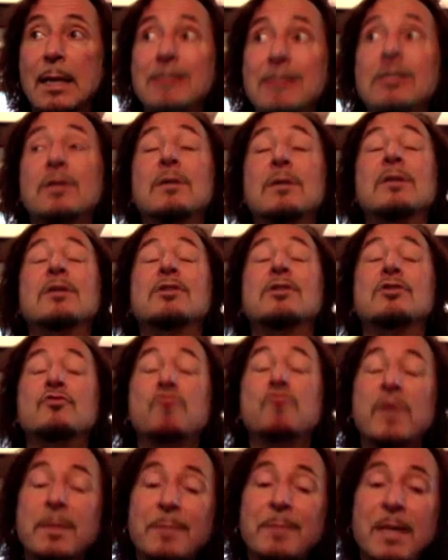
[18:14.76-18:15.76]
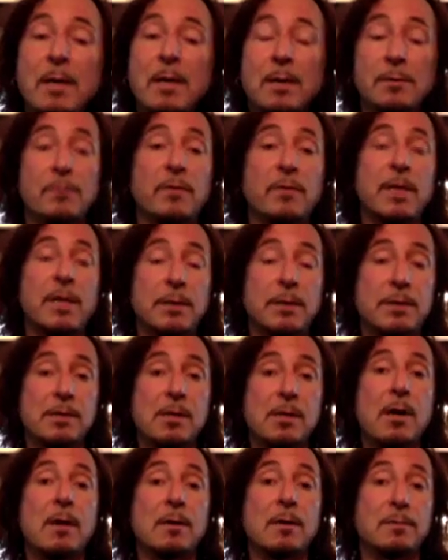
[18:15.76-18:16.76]
an extremely underrated
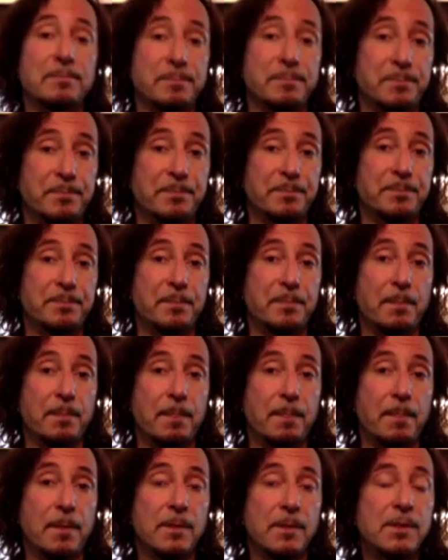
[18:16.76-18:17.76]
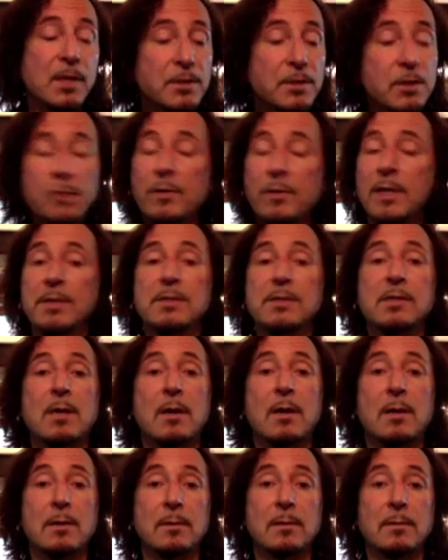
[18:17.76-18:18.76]
song. Such a great
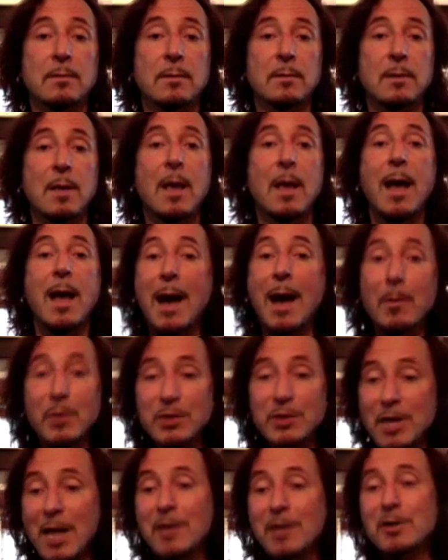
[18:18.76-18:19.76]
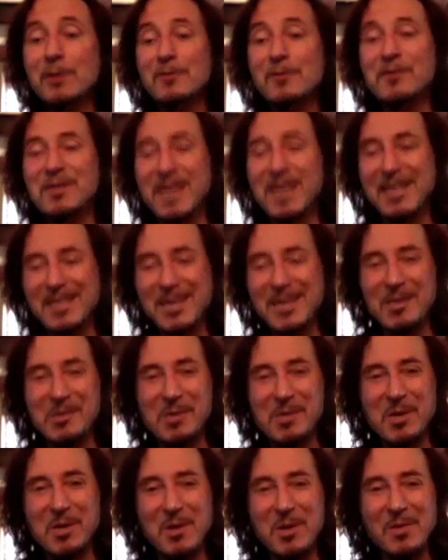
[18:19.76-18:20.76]
song. I wish I could have sang that
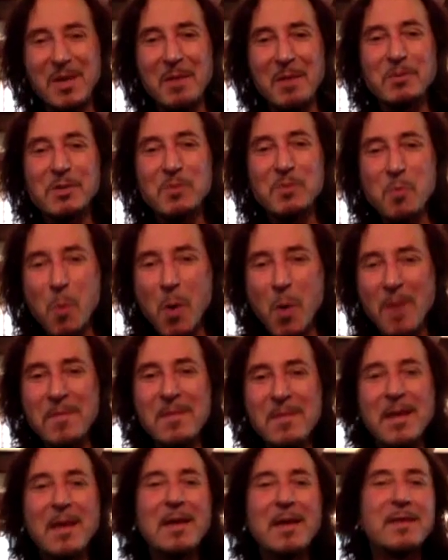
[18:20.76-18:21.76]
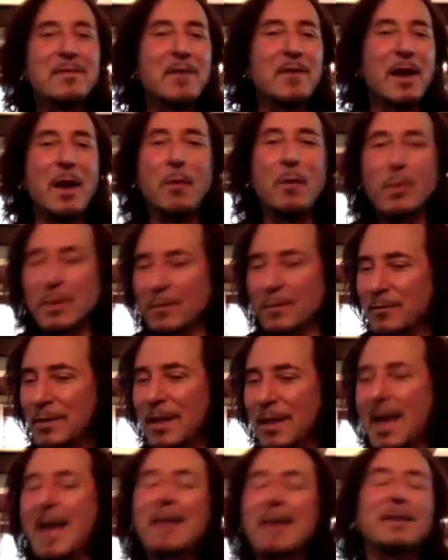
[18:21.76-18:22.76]
song. That was one that I would have
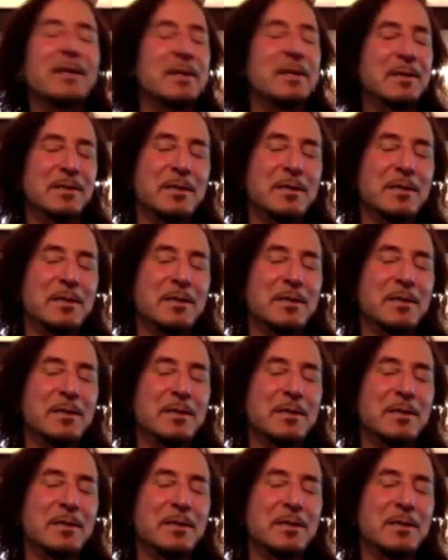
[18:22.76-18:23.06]
gladly,